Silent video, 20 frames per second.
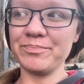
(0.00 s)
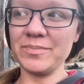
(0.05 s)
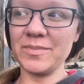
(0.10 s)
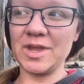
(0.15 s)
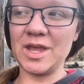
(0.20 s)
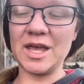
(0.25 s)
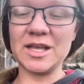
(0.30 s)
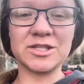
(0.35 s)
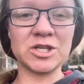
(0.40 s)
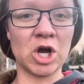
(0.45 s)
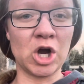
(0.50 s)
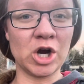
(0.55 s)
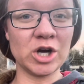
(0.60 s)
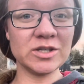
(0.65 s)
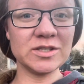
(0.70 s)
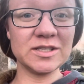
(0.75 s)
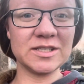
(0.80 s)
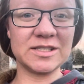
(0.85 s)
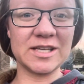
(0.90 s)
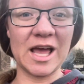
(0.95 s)
It's
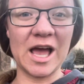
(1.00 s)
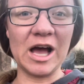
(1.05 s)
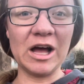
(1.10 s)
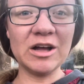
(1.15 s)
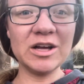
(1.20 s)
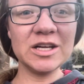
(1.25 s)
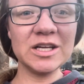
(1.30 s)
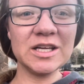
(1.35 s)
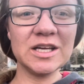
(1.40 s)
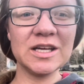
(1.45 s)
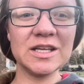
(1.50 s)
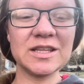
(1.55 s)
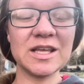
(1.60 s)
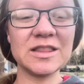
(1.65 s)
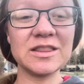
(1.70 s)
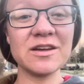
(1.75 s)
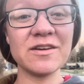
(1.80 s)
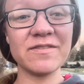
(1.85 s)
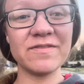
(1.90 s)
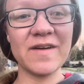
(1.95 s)
hard to tell that
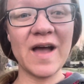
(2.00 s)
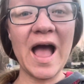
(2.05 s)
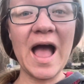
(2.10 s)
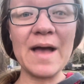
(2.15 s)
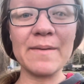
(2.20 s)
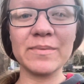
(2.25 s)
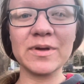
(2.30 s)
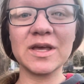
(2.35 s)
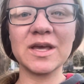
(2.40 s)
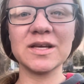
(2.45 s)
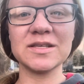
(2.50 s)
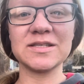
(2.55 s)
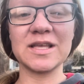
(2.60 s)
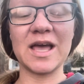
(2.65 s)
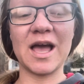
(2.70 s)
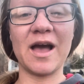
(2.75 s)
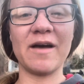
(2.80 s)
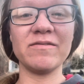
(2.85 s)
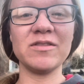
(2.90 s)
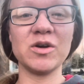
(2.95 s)
they're fat because they
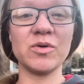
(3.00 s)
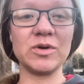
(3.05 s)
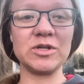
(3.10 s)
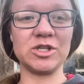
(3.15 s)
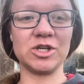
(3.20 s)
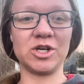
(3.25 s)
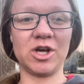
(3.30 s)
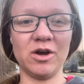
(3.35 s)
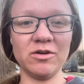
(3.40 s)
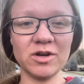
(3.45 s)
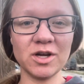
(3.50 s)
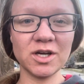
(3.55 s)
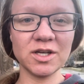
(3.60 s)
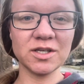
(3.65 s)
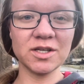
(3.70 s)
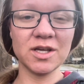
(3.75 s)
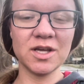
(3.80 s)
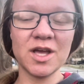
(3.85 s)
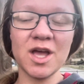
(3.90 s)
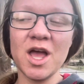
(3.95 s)
have their winter coat on,
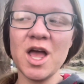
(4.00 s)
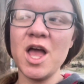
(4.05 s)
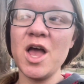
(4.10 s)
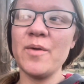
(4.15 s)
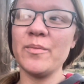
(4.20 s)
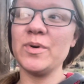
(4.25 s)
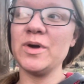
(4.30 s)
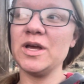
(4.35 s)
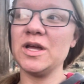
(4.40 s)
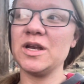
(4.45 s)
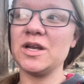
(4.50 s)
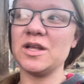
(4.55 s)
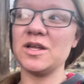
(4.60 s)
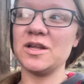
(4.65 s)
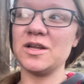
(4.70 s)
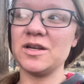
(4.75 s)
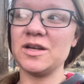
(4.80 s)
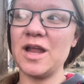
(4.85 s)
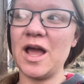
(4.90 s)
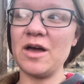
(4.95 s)
but
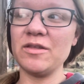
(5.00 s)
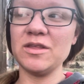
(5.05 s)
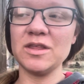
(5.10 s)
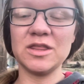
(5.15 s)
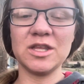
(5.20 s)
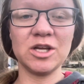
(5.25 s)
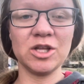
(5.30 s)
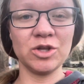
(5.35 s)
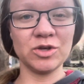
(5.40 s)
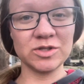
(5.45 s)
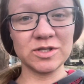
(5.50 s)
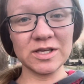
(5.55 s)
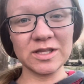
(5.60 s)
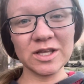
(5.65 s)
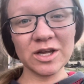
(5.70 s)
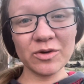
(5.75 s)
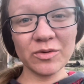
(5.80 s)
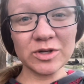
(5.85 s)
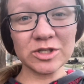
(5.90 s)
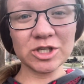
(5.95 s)
now that they're losing
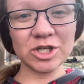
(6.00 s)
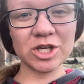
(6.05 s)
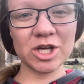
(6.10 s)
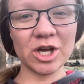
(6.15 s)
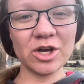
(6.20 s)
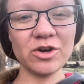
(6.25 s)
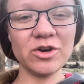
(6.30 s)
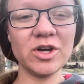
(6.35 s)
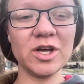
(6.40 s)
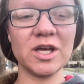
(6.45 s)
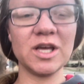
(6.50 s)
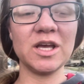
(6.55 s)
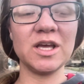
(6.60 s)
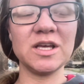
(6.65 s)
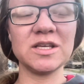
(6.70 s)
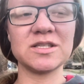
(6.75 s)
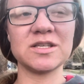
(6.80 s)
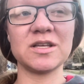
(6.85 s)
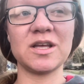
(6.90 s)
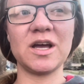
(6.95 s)
their winter coat, it
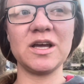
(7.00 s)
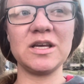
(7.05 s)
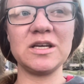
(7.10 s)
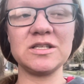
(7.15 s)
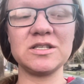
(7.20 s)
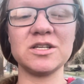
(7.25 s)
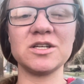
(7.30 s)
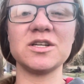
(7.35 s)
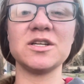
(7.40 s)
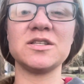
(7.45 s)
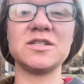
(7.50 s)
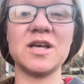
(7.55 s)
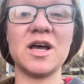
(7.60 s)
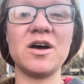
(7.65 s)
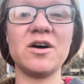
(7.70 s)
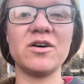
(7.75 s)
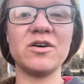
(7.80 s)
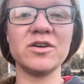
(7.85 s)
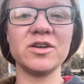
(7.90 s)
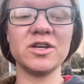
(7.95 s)
is a lot easier to
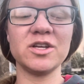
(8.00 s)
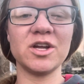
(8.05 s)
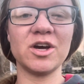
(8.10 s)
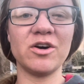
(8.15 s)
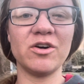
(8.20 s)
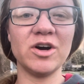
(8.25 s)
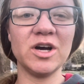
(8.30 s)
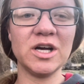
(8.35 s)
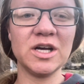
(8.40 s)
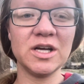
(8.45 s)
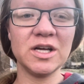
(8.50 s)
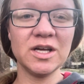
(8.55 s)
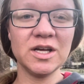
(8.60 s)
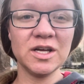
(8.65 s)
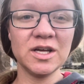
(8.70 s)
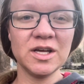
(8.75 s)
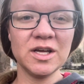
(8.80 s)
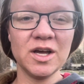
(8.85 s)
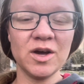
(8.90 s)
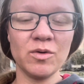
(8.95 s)
tell, you know,
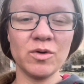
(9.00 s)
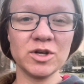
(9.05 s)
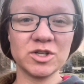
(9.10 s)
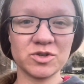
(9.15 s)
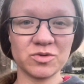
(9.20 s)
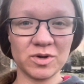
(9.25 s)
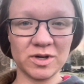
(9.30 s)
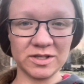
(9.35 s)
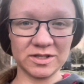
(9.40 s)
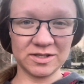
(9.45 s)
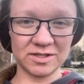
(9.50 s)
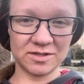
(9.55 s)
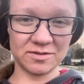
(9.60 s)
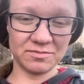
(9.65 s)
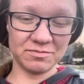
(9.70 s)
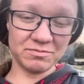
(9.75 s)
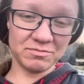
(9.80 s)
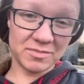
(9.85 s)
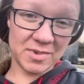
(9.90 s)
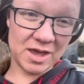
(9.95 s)
which ones
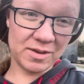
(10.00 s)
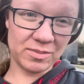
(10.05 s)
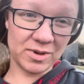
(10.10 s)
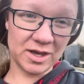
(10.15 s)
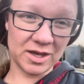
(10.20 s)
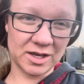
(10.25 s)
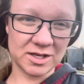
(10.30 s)
maybe